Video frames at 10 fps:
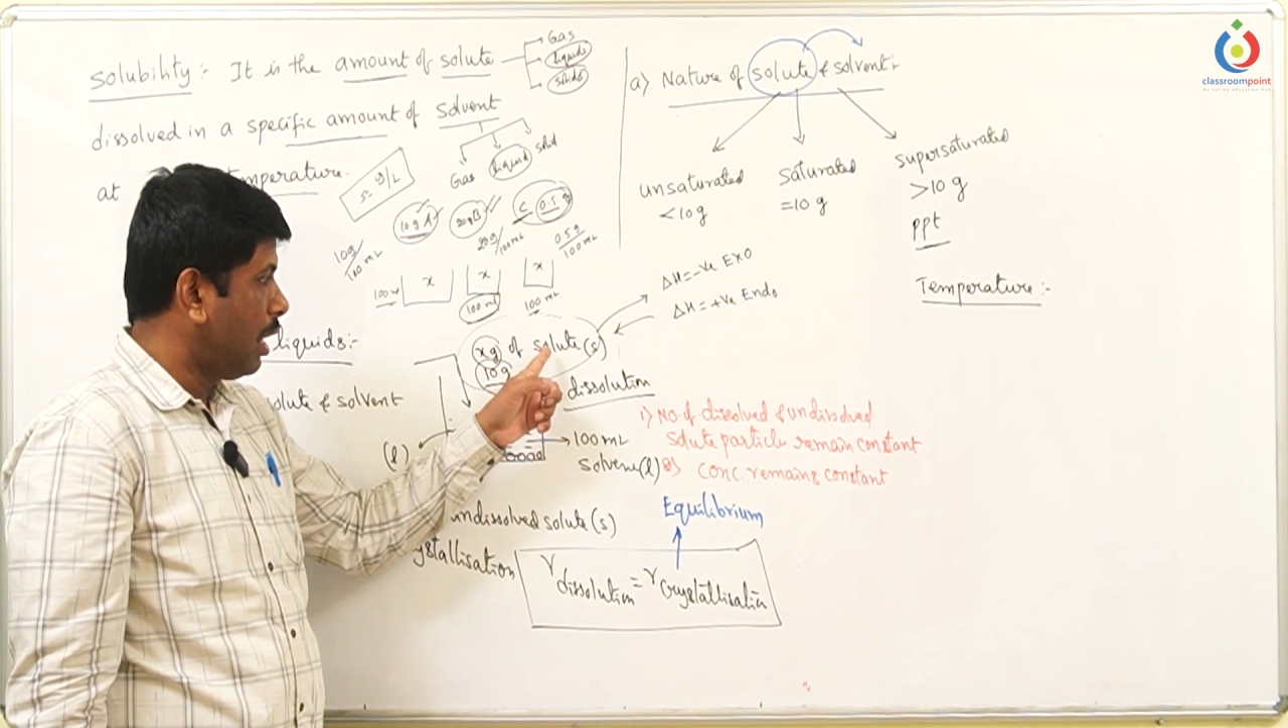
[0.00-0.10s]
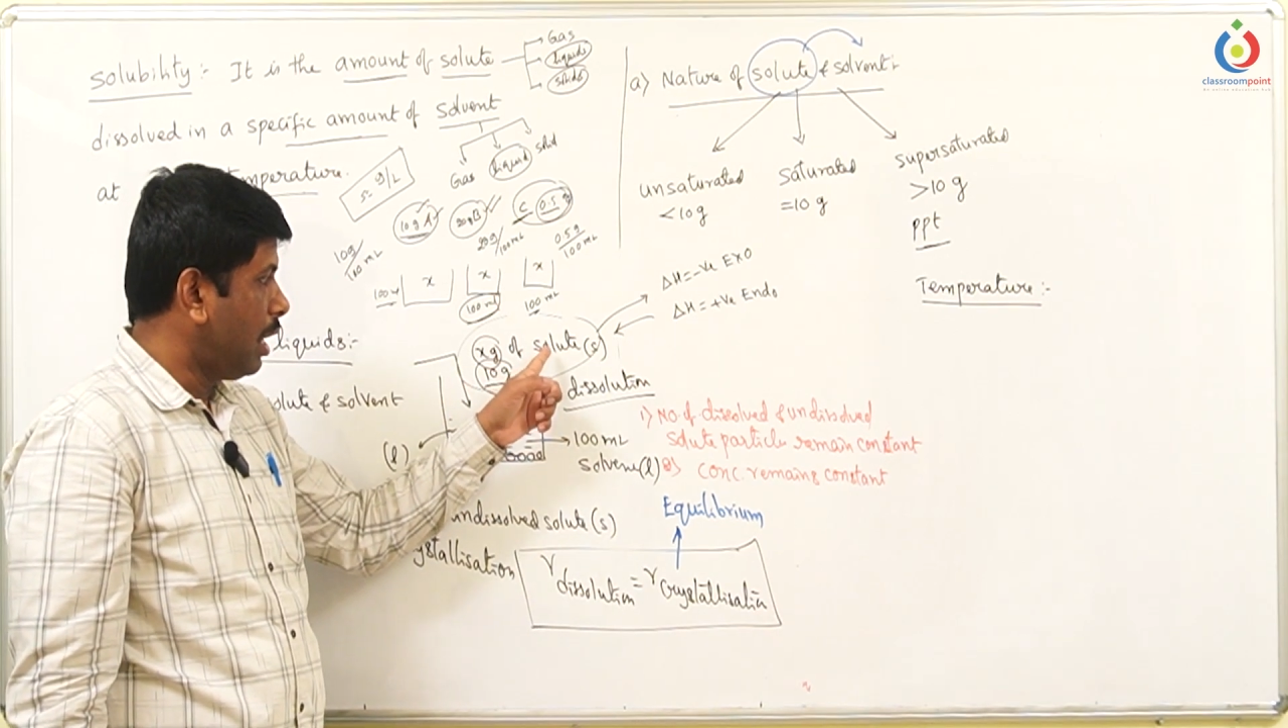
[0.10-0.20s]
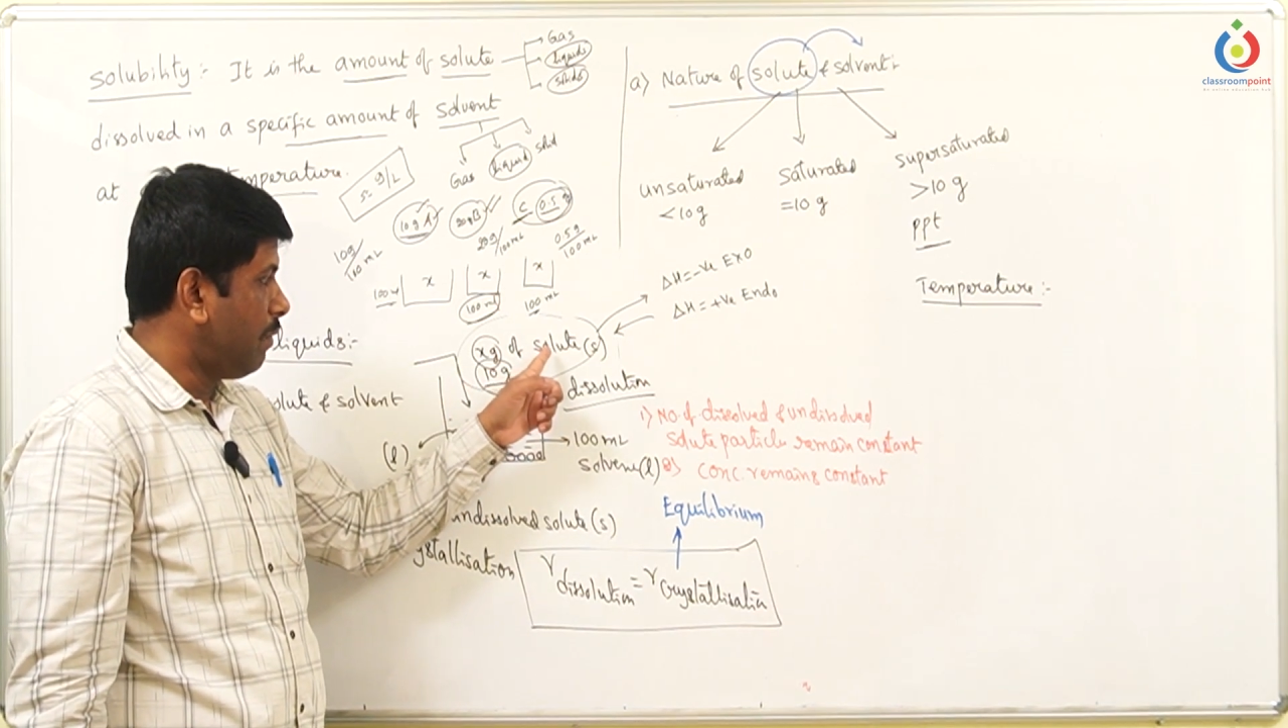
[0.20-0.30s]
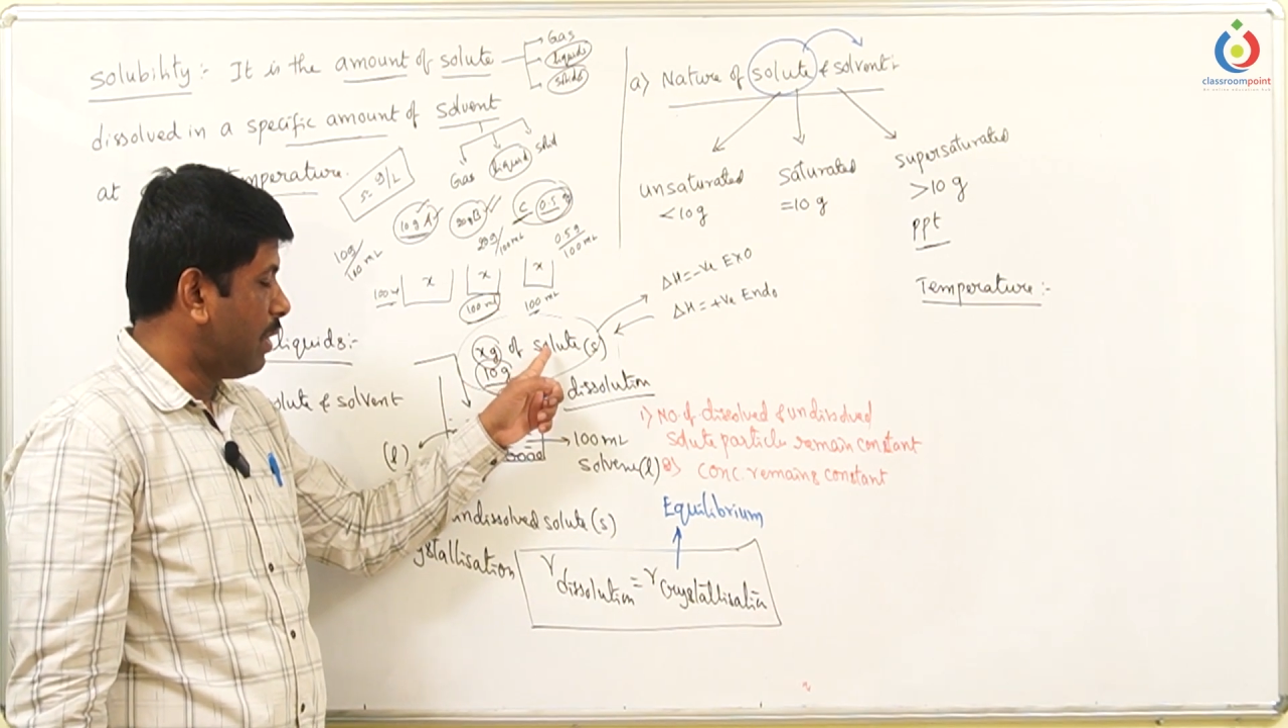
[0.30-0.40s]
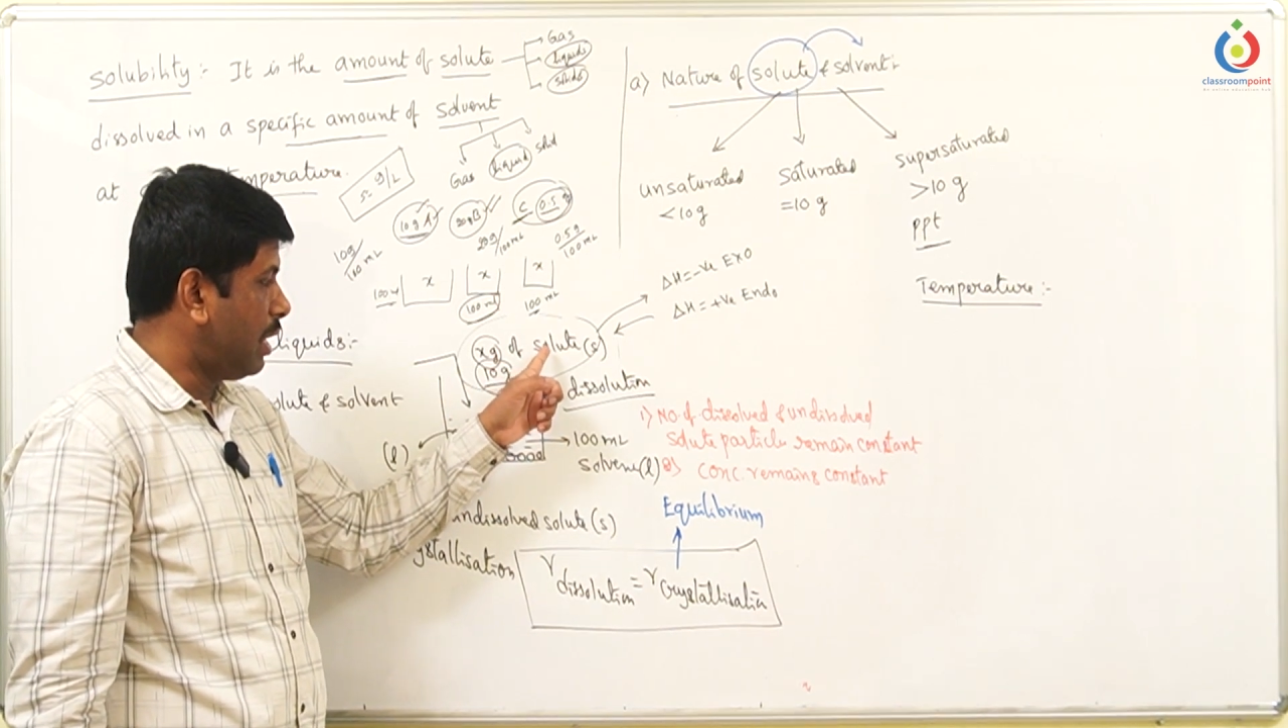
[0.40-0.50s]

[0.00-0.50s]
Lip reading: If the